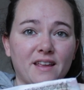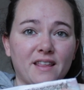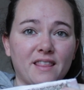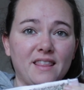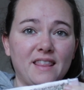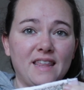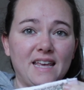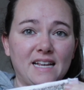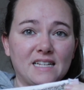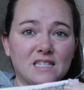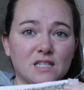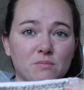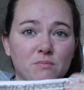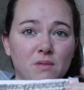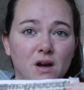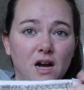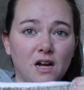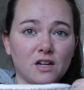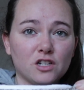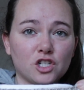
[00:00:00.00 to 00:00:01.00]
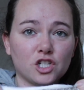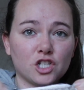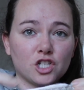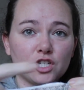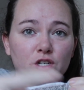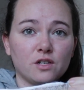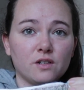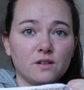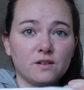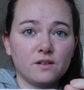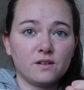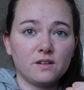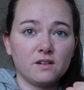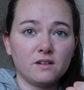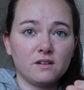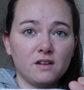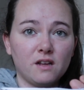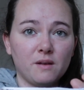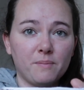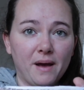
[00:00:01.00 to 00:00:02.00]
this much,
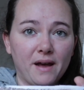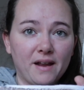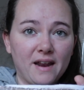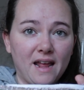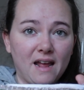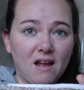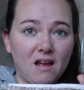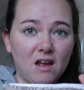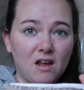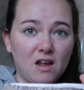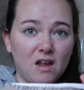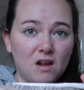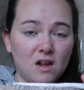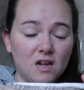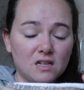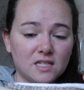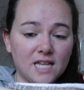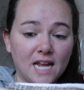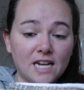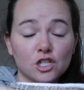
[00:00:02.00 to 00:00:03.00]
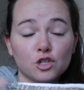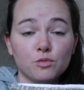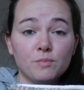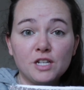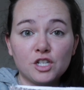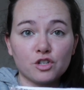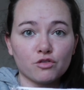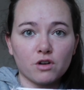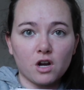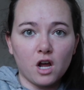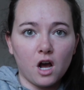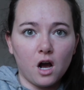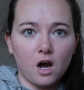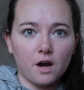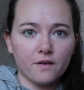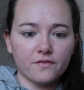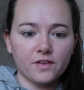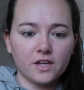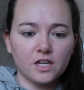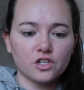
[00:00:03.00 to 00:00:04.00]
about a centimetre and a
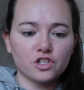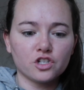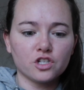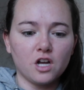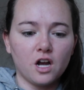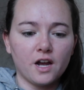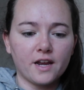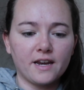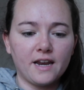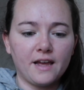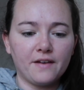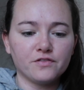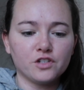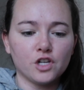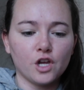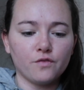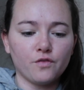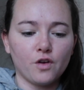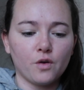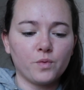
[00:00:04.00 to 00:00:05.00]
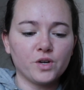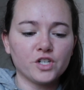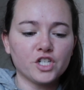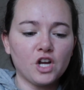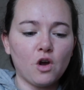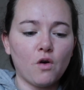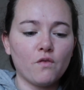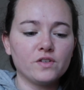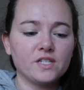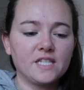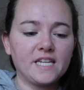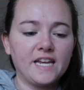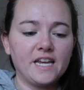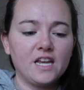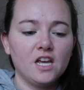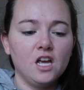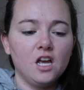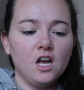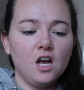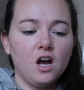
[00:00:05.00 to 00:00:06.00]
half each side left over, which obviously